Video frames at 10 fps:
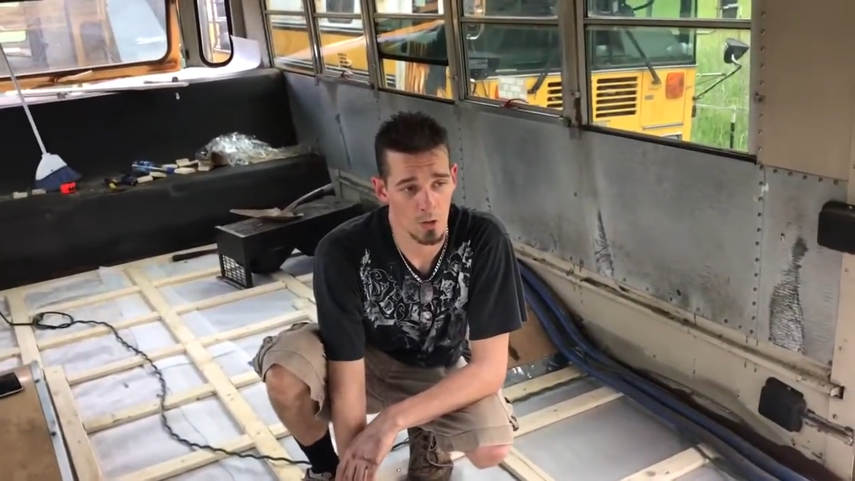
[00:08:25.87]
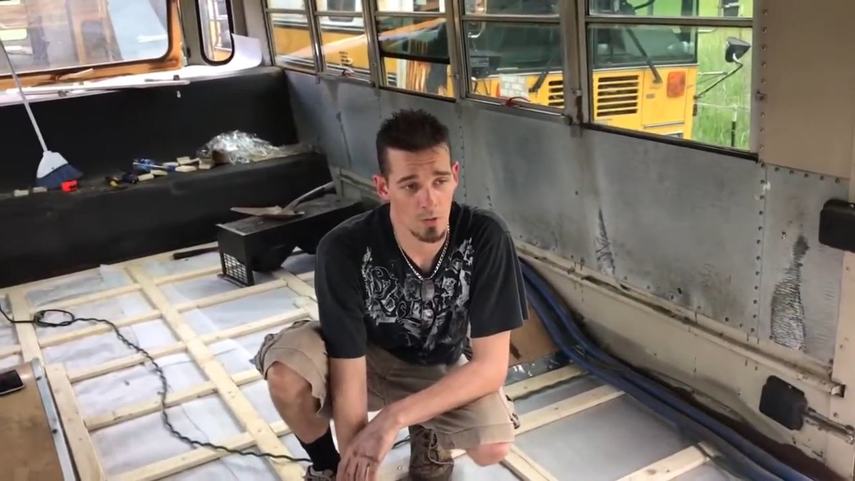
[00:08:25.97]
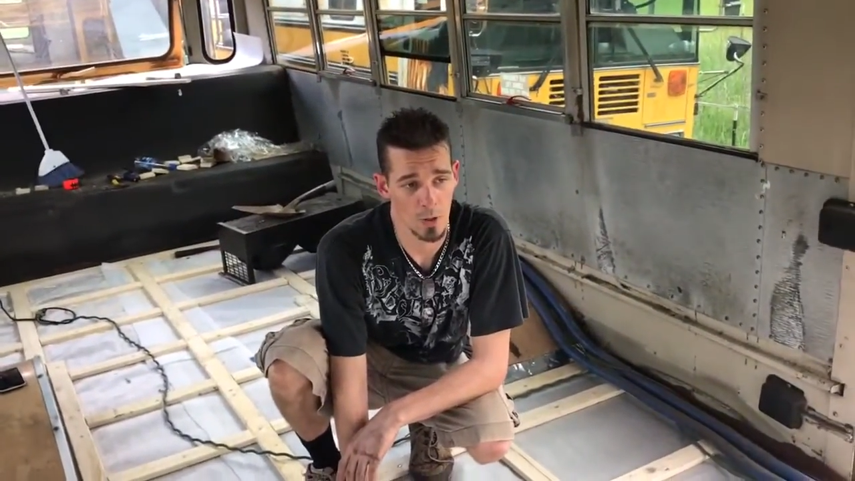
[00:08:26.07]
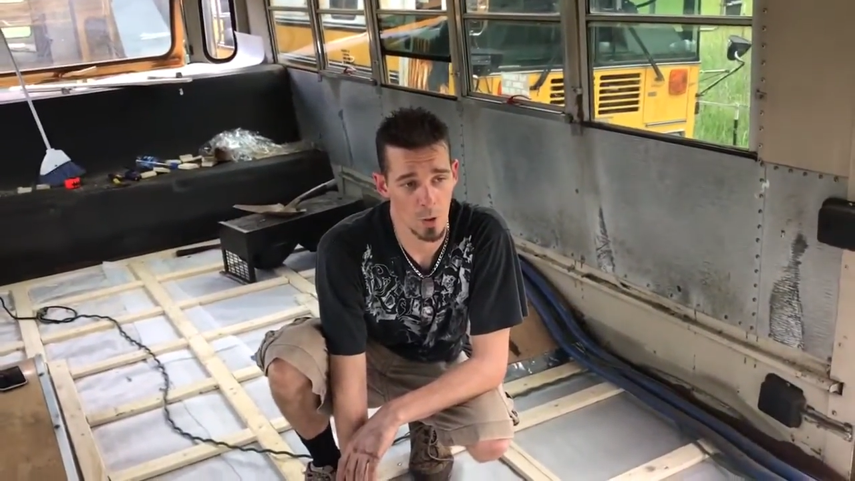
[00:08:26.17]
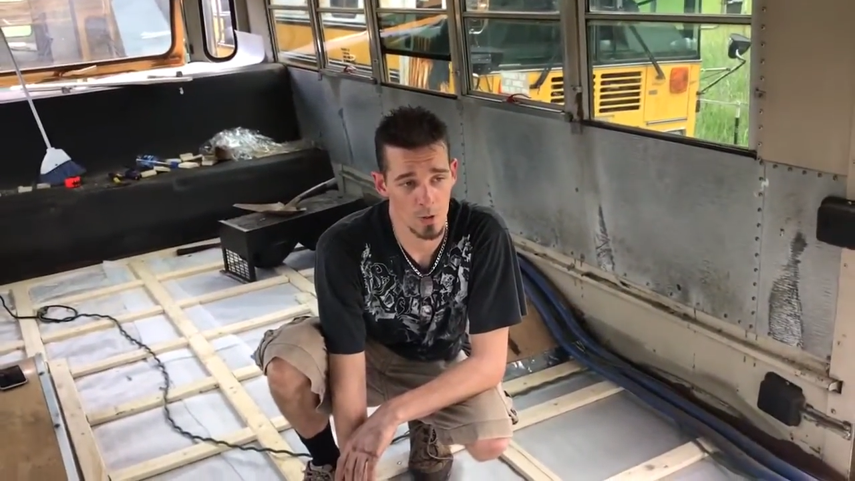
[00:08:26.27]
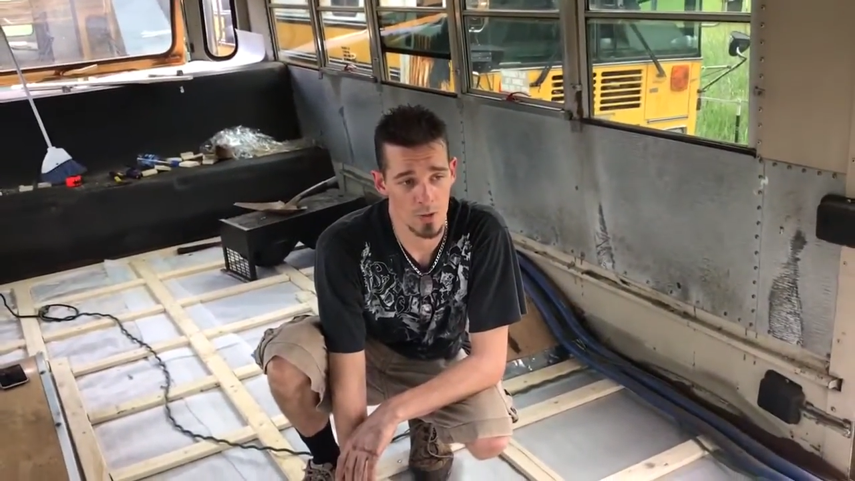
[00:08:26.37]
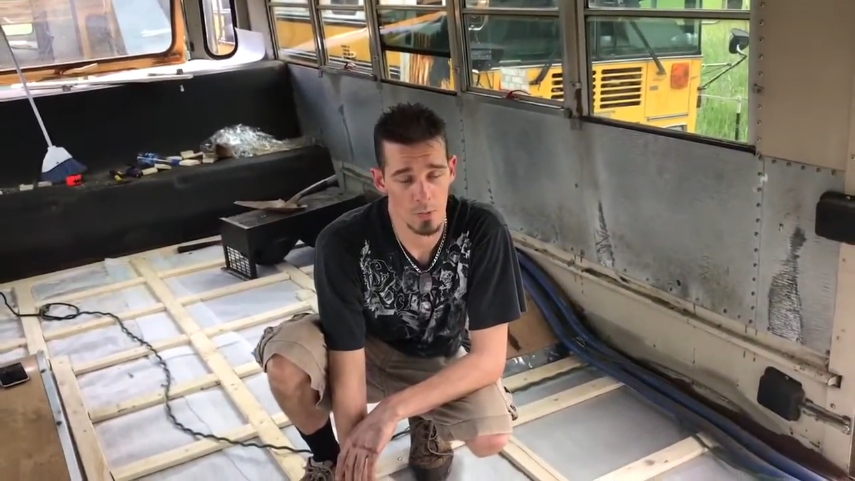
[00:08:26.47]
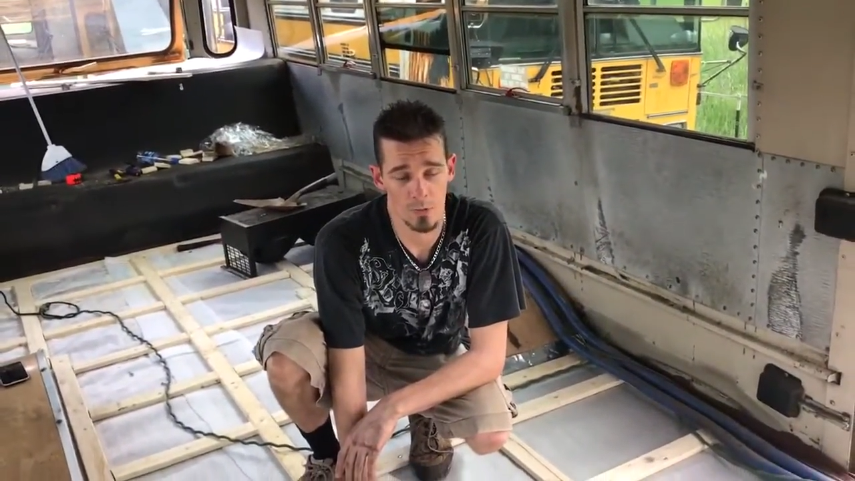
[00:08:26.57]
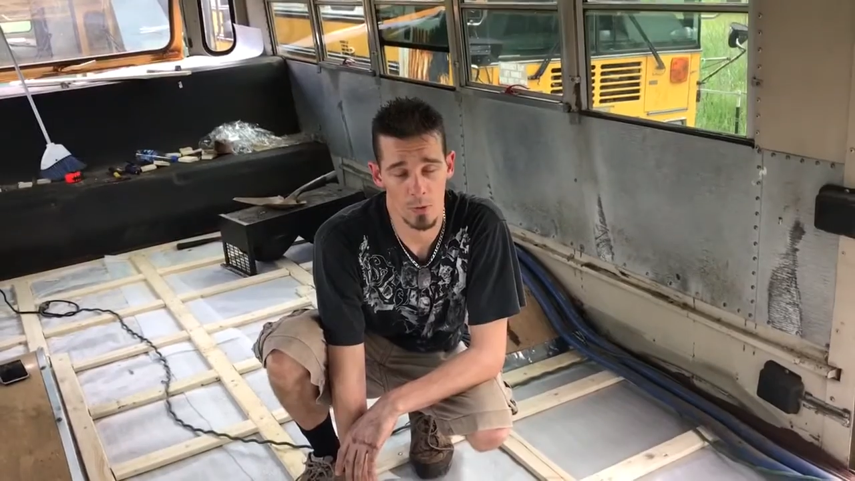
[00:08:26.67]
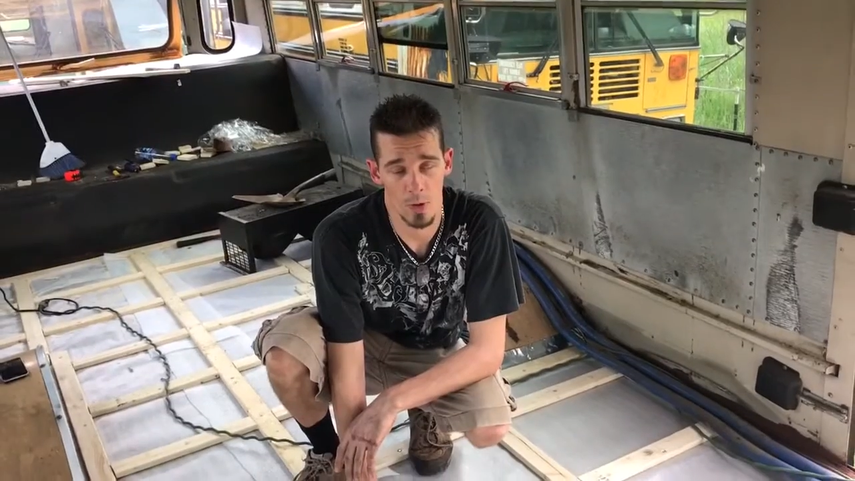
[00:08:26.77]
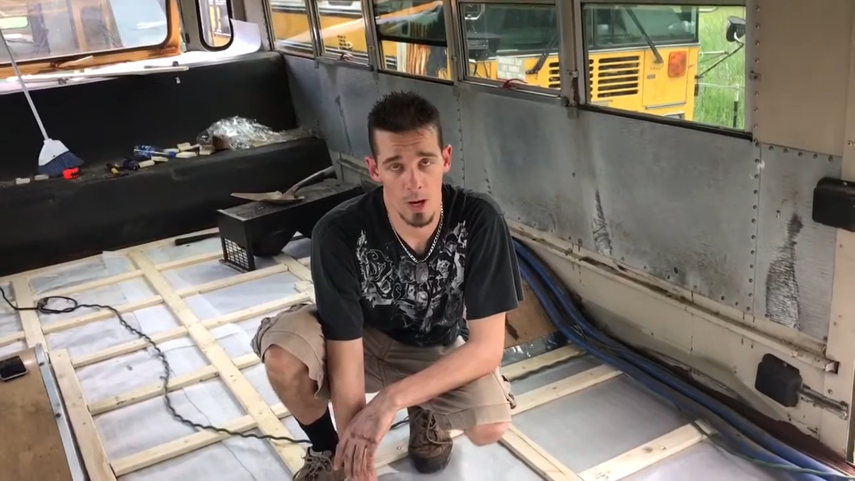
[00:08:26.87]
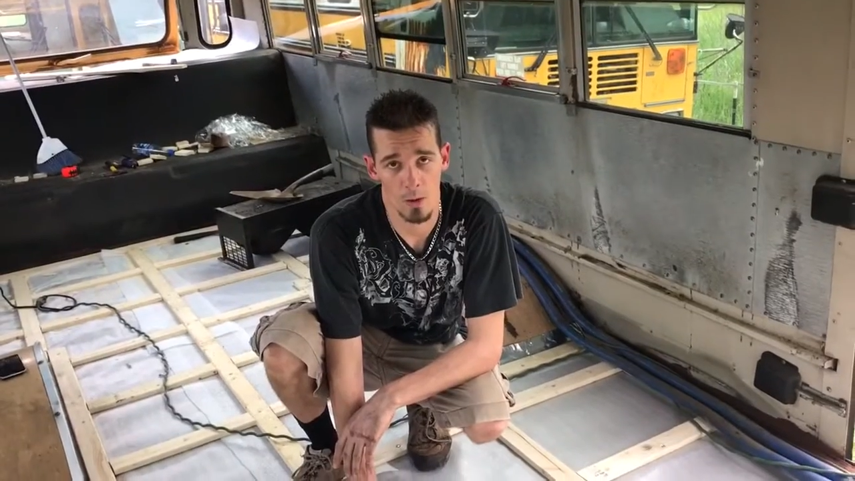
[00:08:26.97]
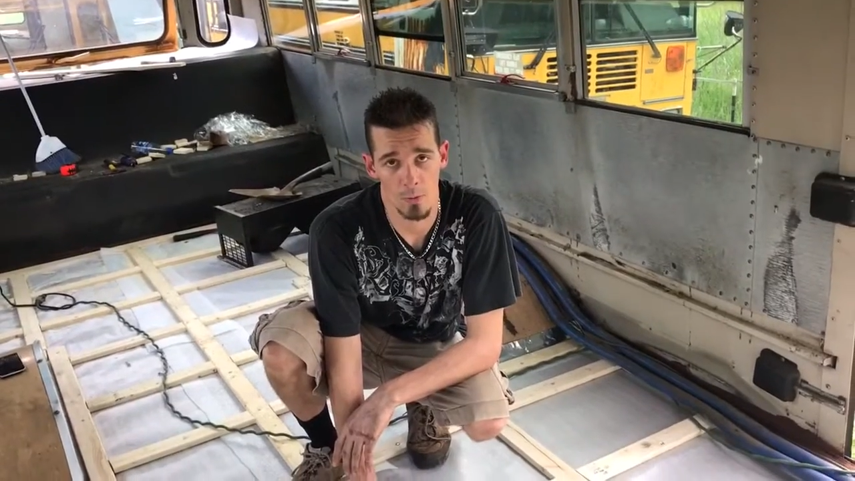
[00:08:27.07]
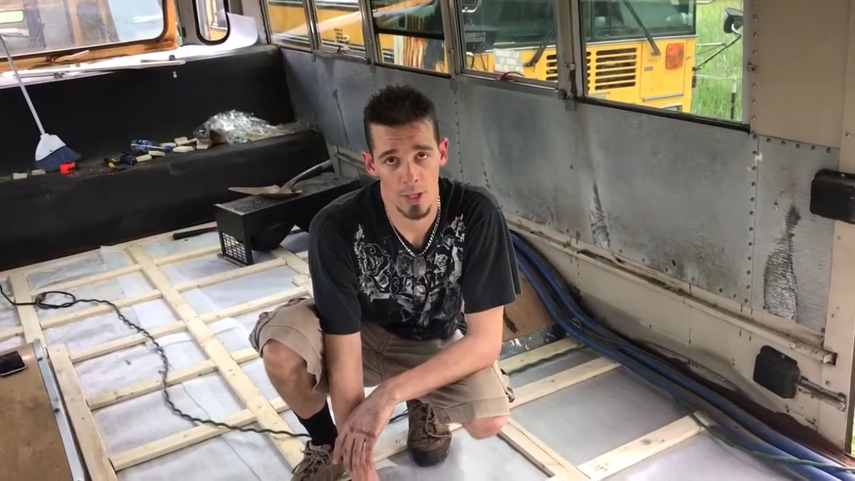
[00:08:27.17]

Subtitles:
of the old subfloor out.